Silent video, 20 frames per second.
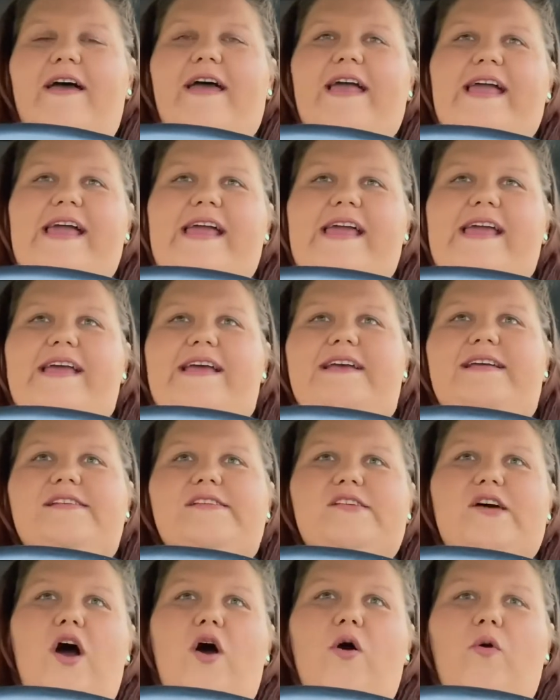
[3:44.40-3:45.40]
and
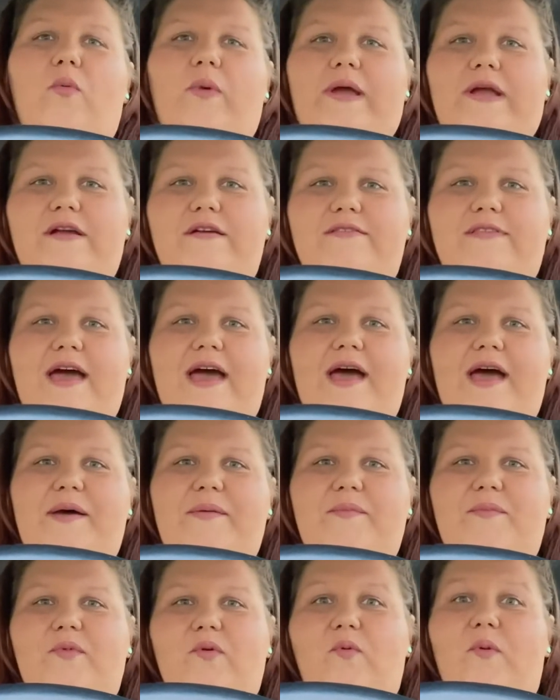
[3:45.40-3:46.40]
I'll wear
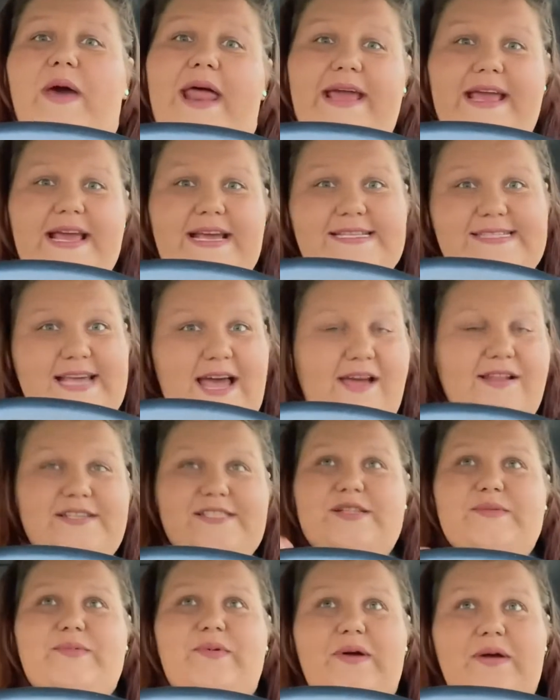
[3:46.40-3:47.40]
them when I get down to
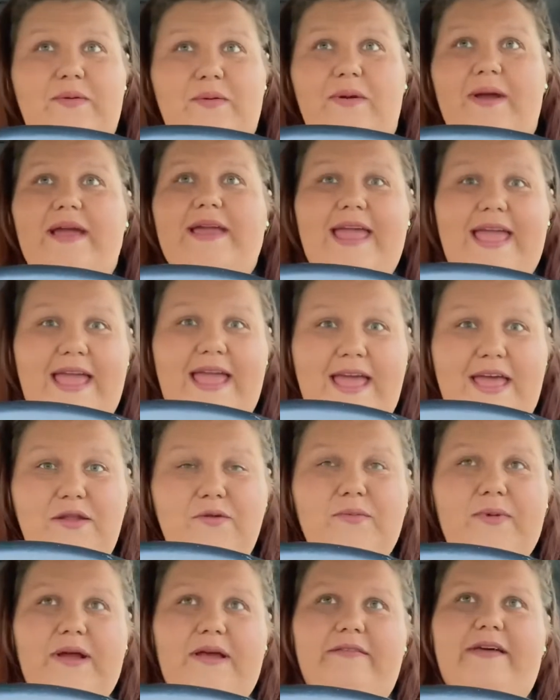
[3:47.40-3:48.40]
the point where I can
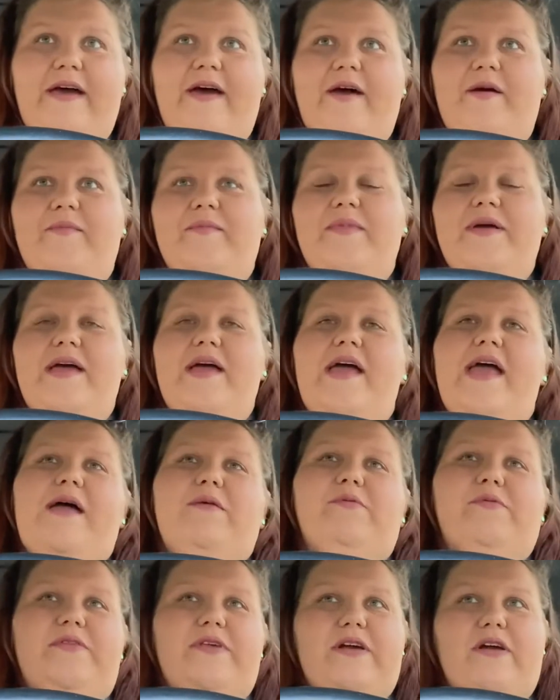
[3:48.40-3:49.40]
wear them, and
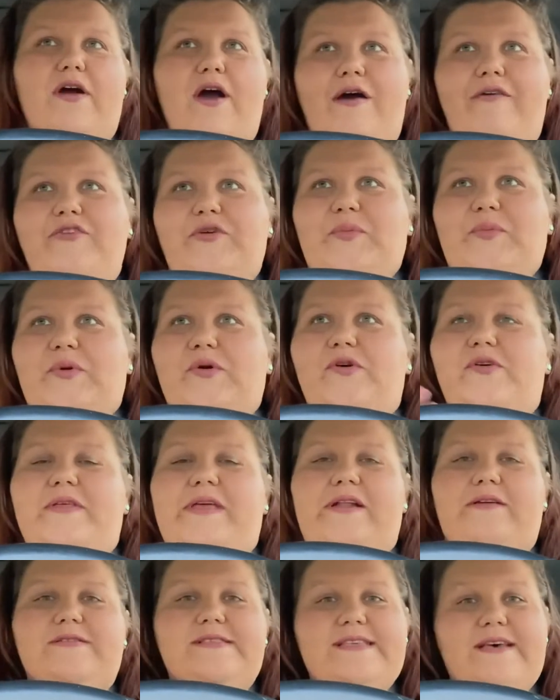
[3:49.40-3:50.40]
where they're comfortable and they
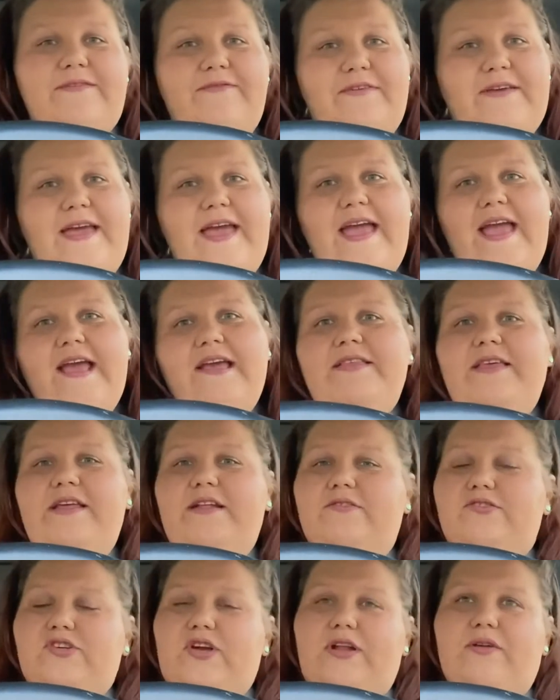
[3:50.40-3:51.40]
don't suffocate and they
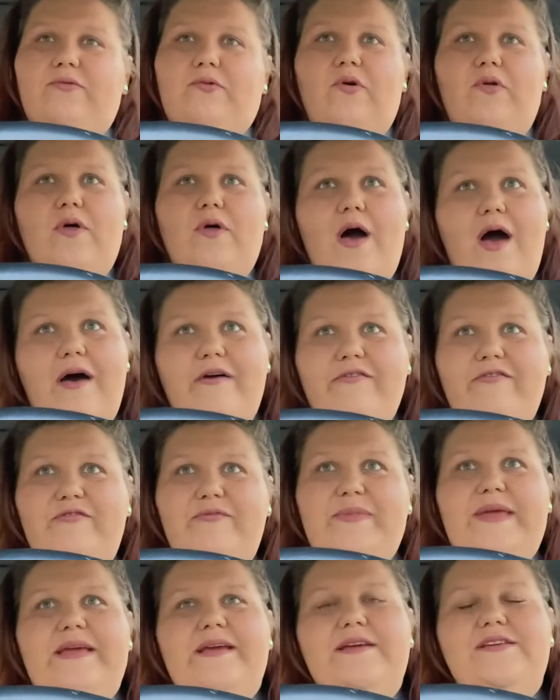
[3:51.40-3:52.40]
don't try to roll off of
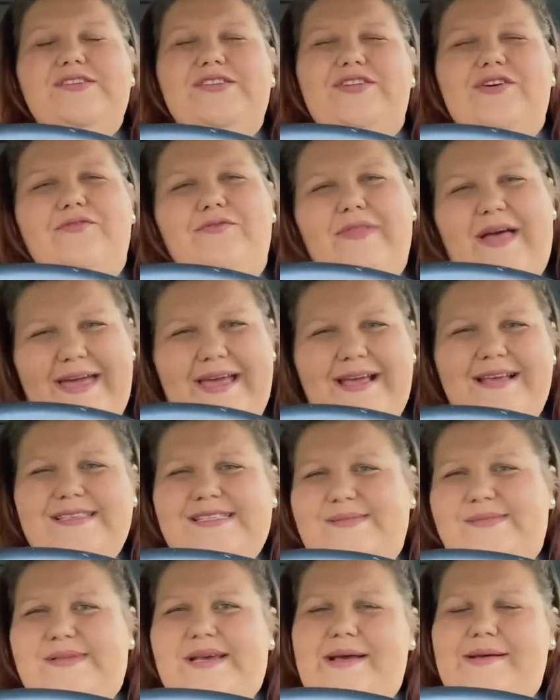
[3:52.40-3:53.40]
me. Leggings
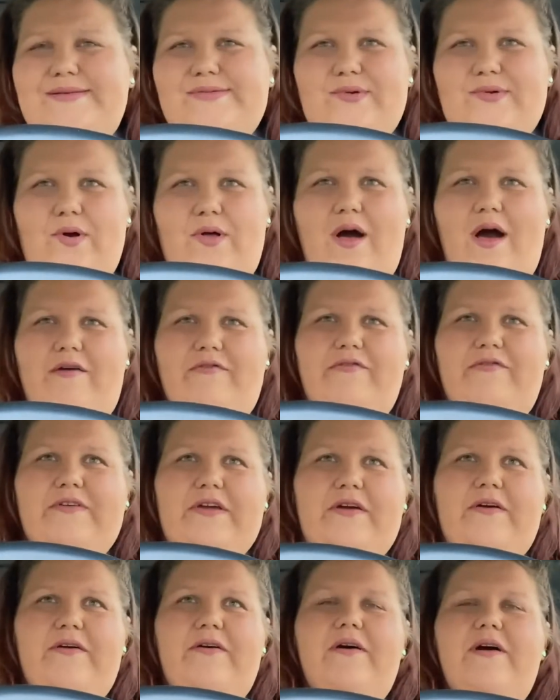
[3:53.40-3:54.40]
sometimes roll off of
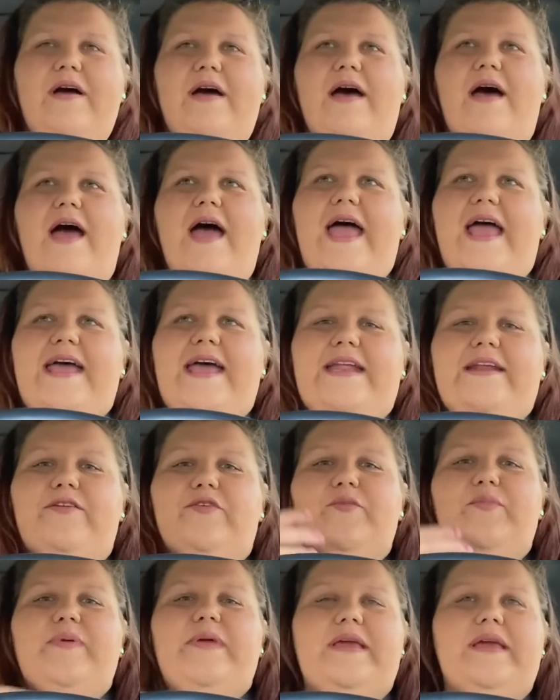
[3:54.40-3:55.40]
you. And it'll
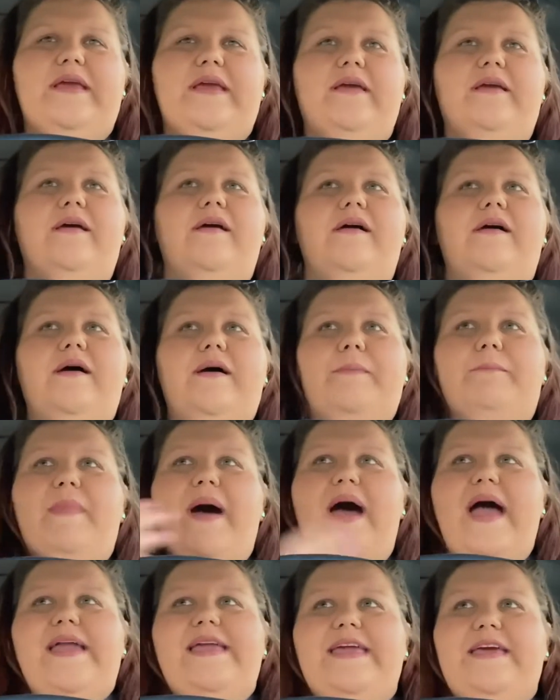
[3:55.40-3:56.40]
be
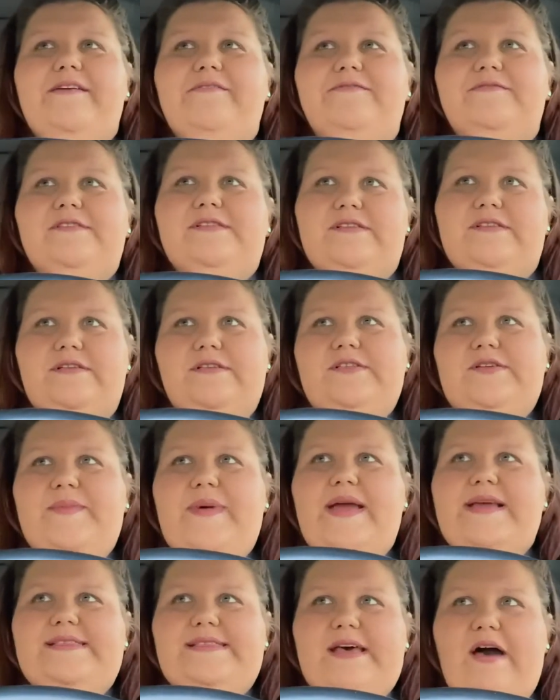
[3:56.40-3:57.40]
my gift to
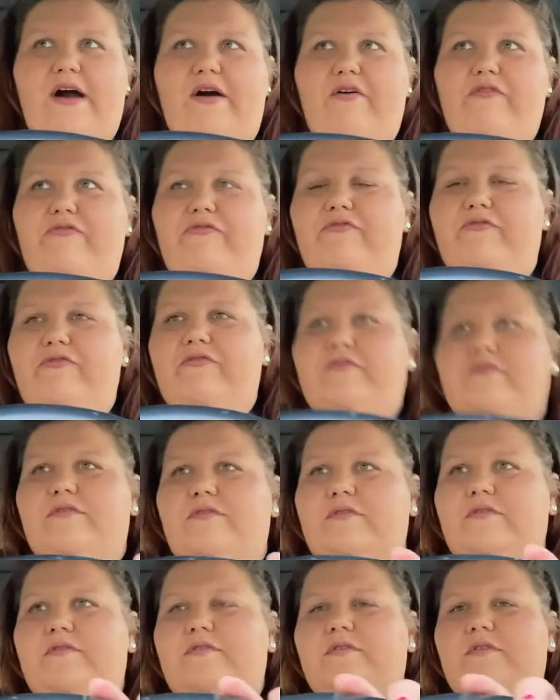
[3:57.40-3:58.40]
myself,
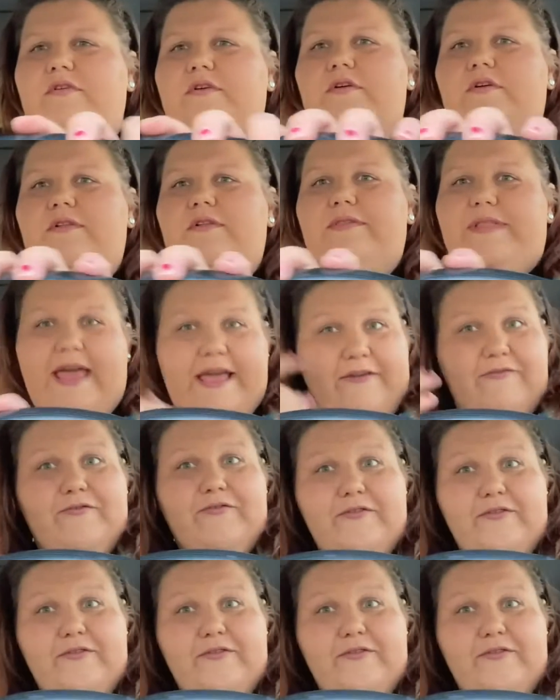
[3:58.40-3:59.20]
for